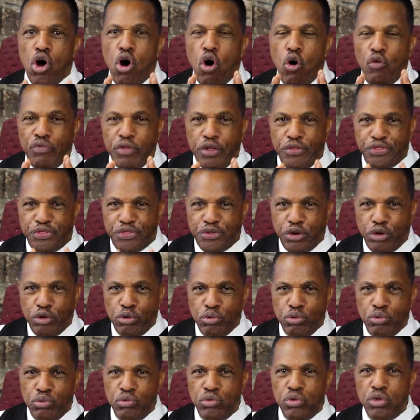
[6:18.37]
on the
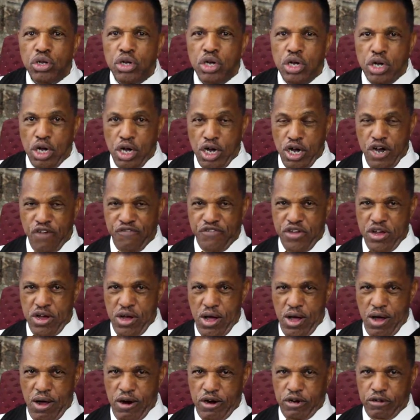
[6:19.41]
throne of
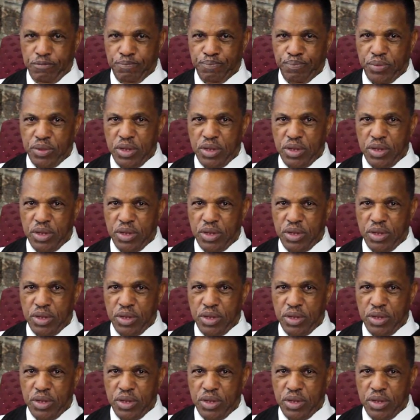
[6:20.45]
your heart.